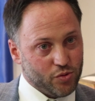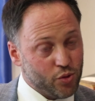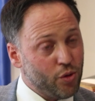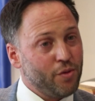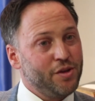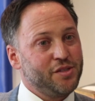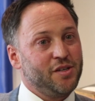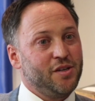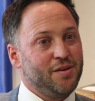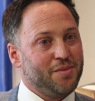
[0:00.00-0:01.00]

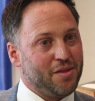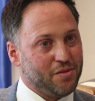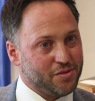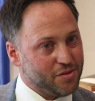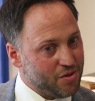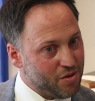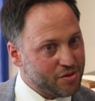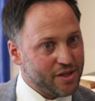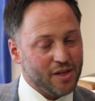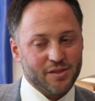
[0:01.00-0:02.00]
tourism, and there's
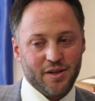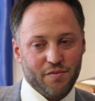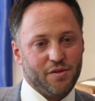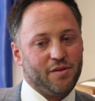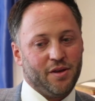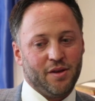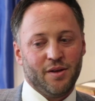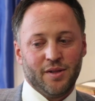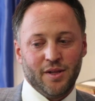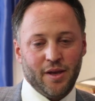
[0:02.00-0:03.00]
hotels and everything,
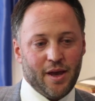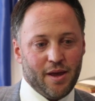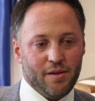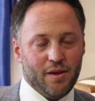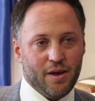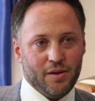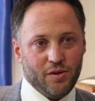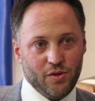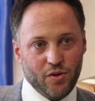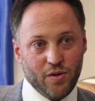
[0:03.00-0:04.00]

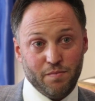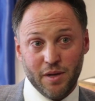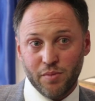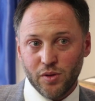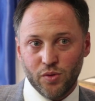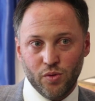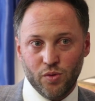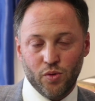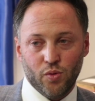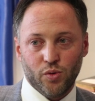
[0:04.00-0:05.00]
and people
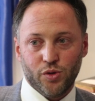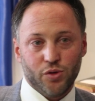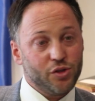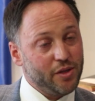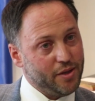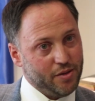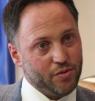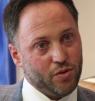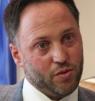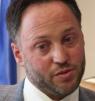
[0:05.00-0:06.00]
who usually
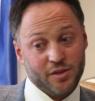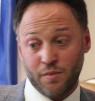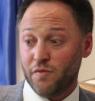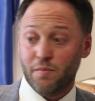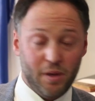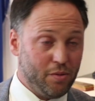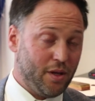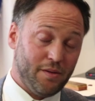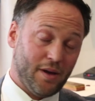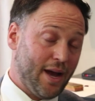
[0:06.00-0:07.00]
some of the people
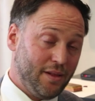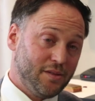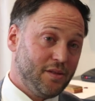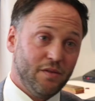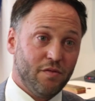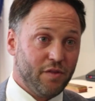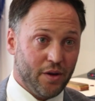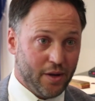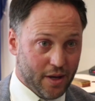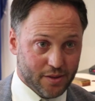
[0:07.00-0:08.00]
on the islands live a
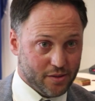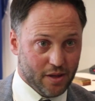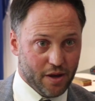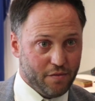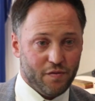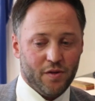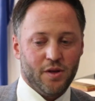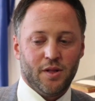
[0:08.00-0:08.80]
very nice life,